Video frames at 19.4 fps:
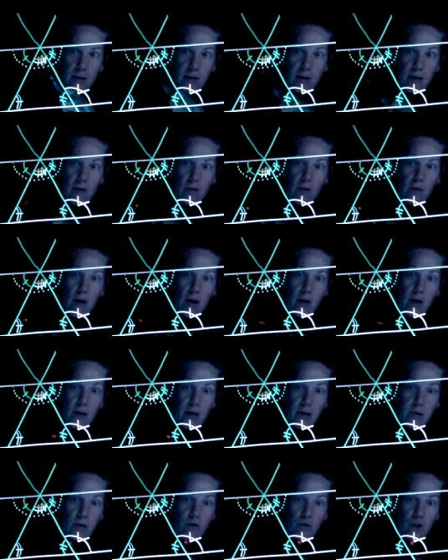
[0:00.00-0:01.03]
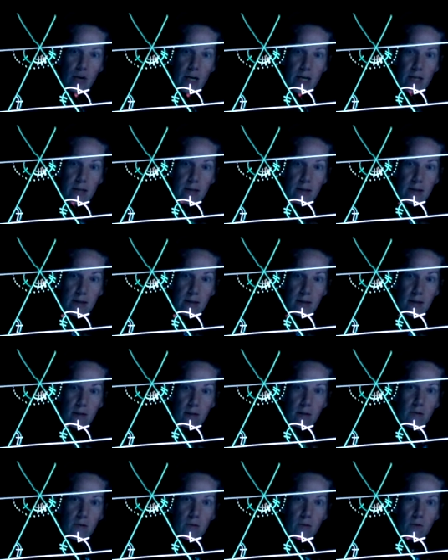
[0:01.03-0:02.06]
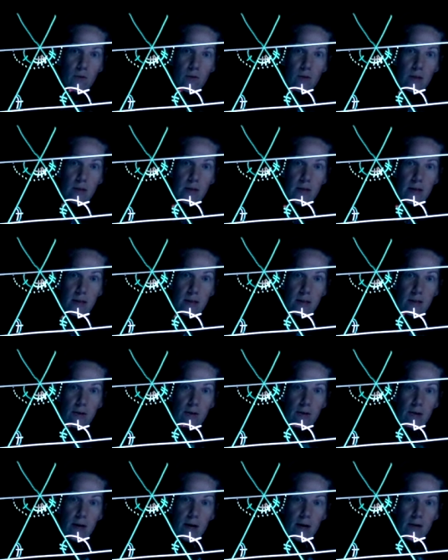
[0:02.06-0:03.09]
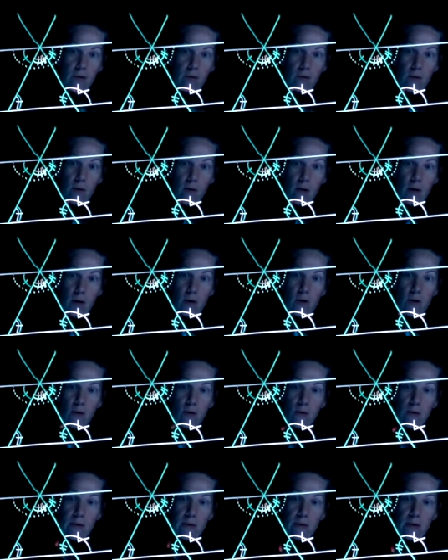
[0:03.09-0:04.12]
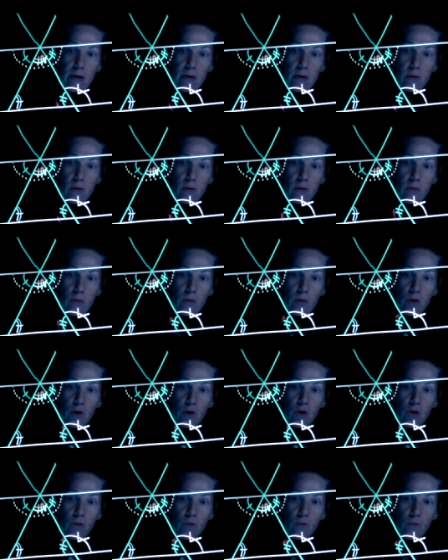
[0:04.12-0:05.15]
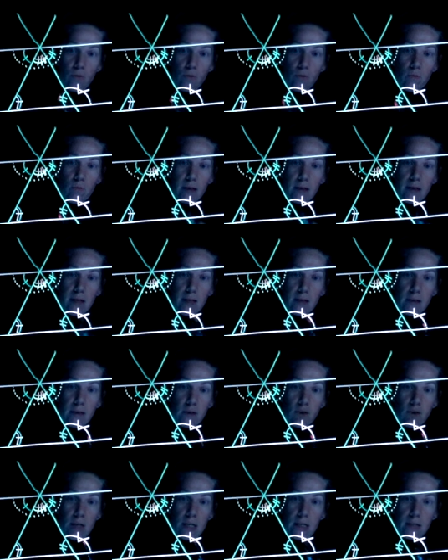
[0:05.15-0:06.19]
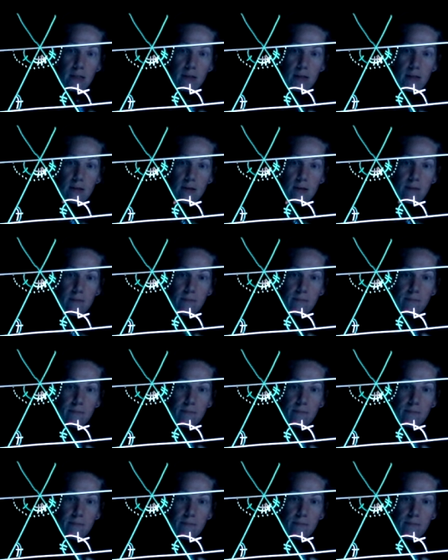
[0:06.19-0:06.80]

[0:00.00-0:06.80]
they are not adjacent to this exterior angle. Notice how angle number 2 is adjacent.